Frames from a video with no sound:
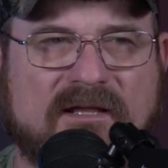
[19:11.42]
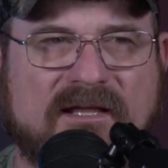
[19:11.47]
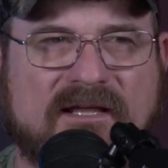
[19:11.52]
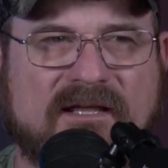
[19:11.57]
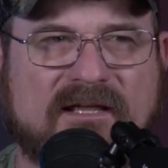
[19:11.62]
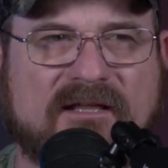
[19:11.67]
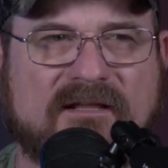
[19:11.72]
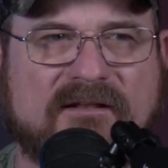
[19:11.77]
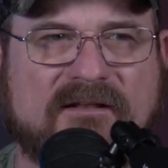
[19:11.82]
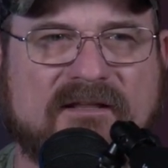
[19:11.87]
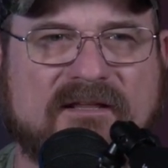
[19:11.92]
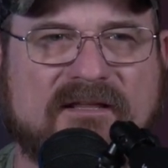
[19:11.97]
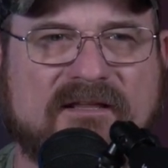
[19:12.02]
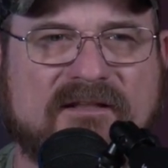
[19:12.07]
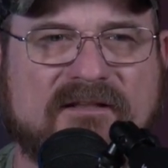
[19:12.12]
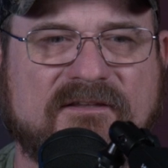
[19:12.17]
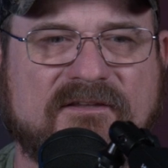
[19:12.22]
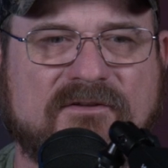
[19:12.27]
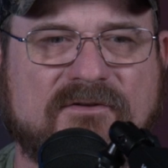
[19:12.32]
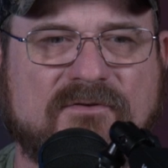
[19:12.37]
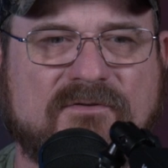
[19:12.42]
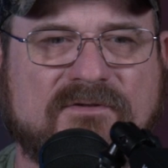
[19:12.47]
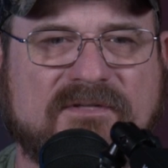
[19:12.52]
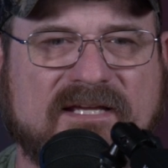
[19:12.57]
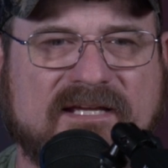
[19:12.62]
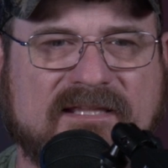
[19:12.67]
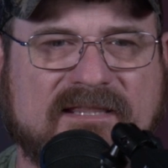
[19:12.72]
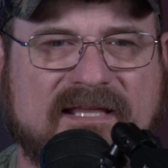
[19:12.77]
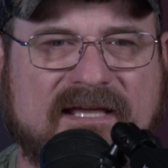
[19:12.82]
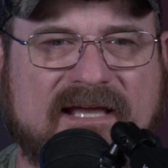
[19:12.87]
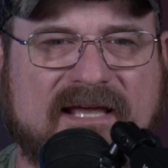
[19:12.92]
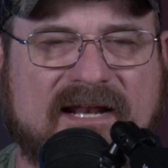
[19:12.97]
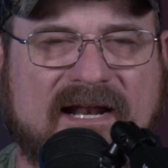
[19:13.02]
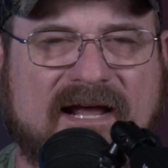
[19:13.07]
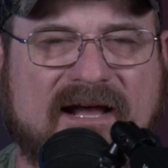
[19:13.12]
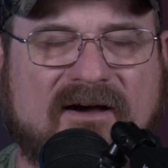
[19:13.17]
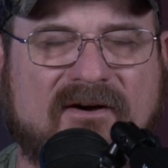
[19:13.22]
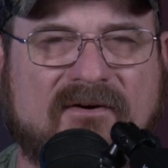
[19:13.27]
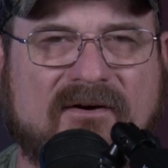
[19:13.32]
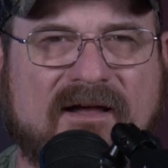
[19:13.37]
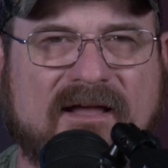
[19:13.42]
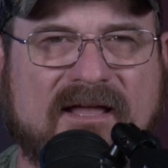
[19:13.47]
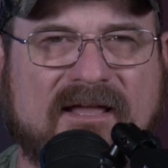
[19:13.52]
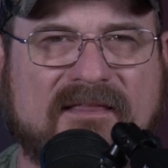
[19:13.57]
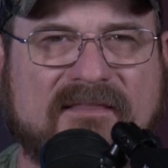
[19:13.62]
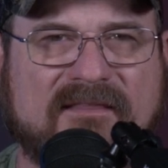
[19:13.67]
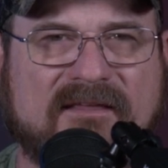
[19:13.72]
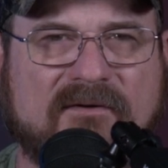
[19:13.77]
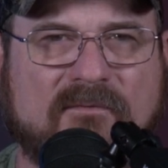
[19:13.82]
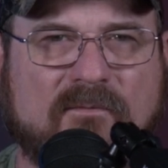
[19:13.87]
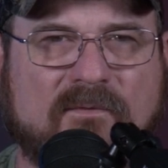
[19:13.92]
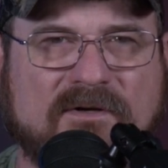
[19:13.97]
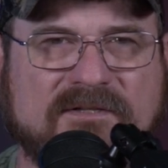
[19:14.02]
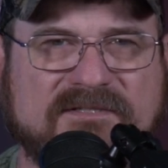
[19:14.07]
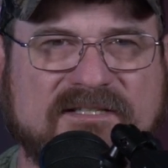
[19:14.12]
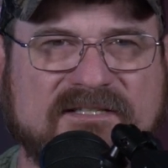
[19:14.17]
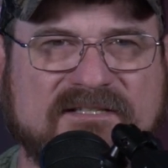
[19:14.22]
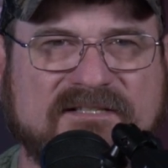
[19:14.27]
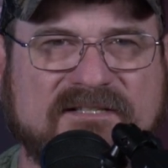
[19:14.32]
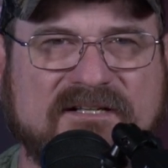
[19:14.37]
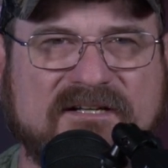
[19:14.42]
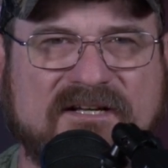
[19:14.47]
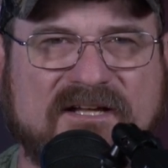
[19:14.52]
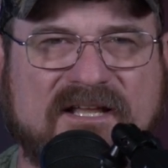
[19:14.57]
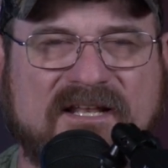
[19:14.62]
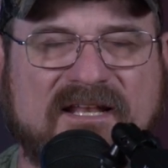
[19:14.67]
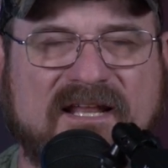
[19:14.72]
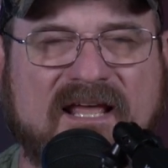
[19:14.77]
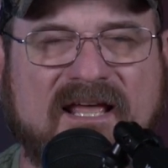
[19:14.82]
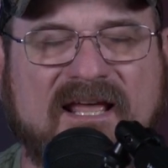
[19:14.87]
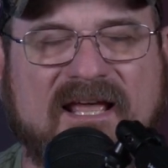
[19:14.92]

and then you take that out, and then once it's done,